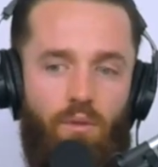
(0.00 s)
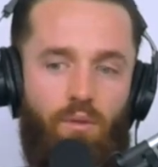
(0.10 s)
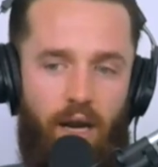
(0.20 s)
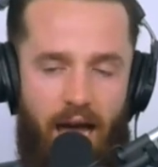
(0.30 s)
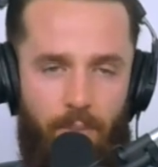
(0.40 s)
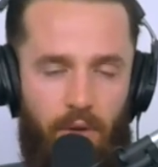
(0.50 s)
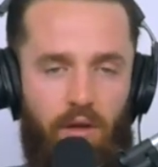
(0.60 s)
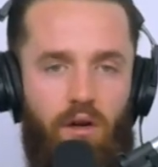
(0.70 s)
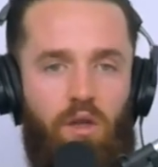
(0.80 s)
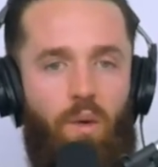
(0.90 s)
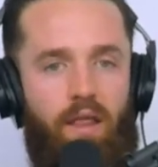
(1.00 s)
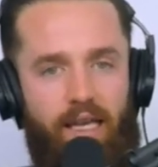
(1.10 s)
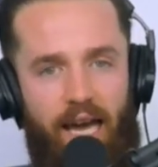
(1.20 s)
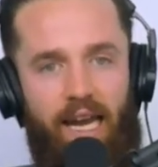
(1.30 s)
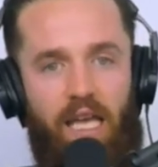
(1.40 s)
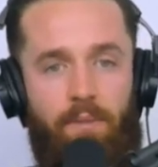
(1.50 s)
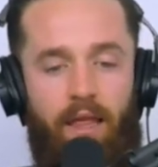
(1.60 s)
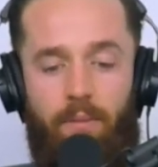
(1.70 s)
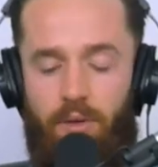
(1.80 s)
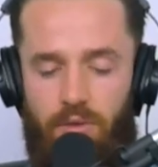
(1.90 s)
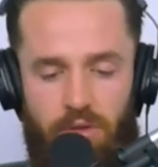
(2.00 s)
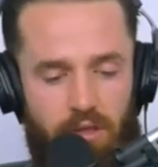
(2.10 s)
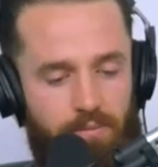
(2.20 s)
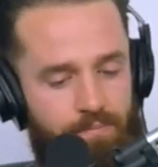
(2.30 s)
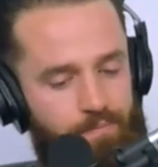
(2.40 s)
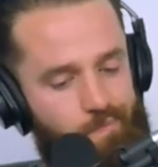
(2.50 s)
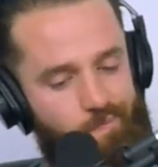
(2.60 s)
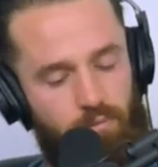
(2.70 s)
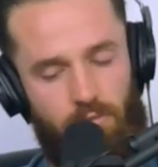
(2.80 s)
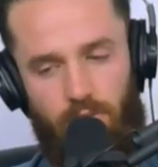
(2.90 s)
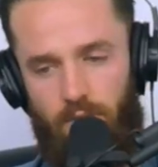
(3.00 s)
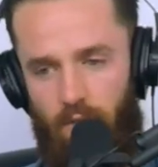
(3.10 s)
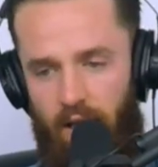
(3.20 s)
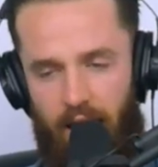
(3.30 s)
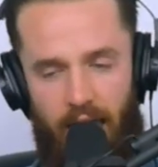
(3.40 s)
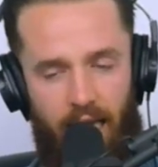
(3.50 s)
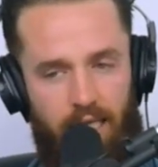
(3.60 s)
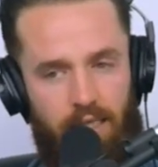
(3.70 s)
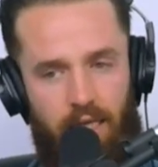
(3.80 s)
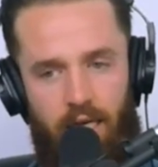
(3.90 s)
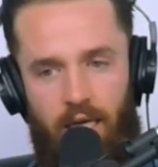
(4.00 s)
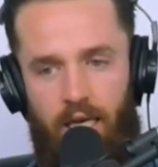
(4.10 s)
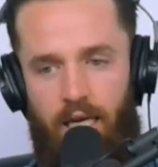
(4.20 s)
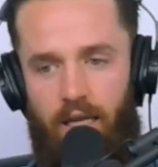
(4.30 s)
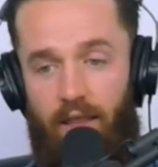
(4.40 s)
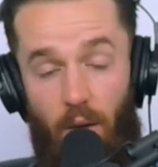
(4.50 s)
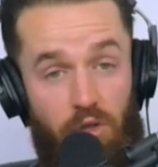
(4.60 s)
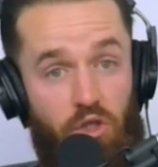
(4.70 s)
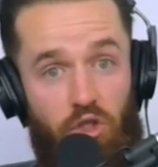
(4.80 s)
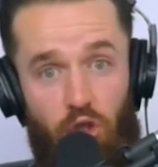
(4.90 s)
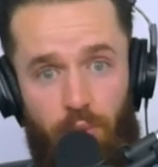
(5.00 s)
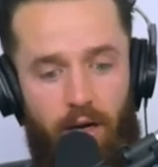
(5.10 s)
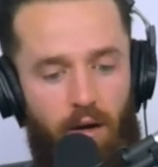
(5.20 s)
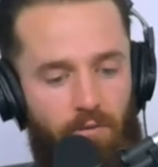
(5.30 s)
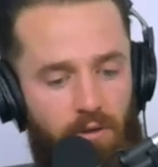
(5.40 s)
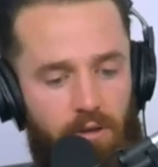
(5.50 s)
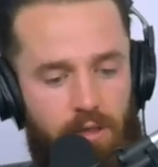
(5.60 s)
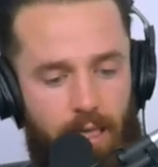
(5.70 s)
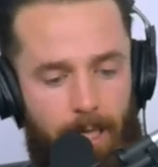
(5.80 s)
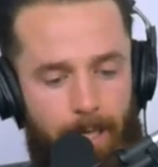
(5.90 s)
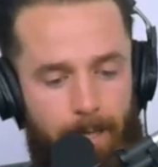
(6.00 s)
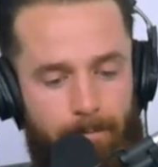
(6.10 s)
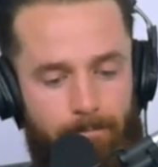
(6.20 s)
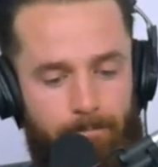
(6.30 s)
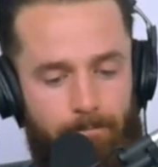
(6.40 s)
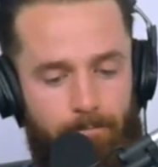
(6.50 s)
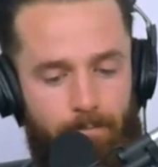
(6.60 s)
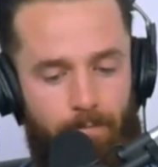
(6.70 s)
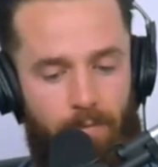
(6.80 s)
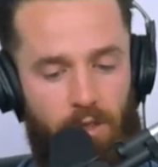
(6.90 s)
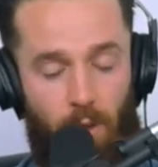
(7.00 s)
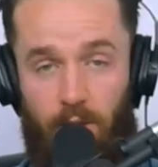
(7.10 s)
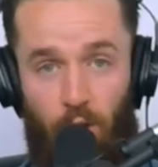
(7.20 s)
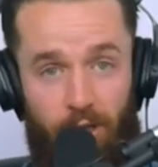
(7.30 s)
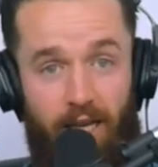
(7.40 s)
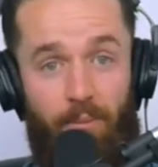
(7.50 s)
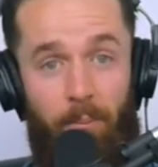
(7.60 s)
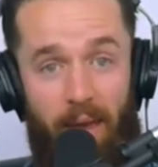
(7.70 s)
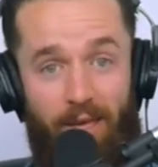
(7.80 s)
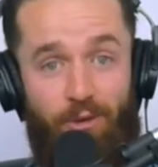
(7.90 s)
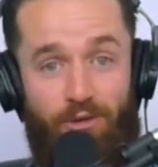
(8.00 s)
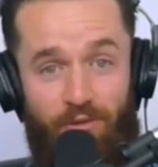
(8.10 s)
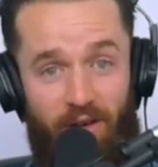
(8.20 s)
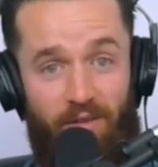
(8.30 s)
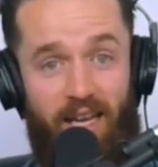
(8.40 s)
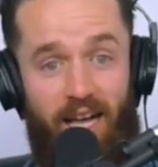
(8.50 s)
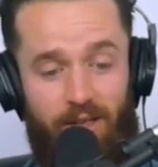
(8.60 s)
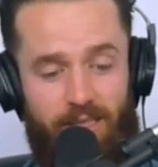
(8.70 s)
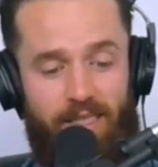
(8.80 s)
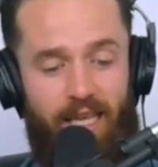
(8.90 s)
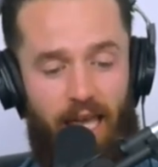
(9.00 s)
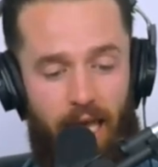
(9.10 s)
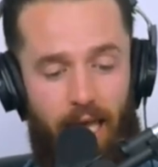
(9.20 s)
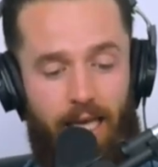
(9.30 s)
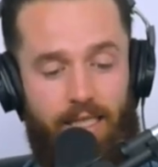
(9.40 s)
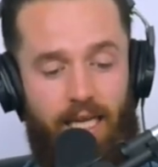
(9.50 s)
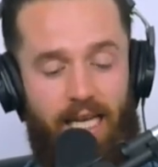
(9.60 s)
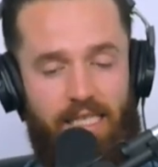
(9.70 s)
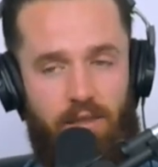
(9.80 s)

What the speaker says: would happen along the way that kind of gave me that boost, and that was super helpful. So I learned how to make use of every dollar, and I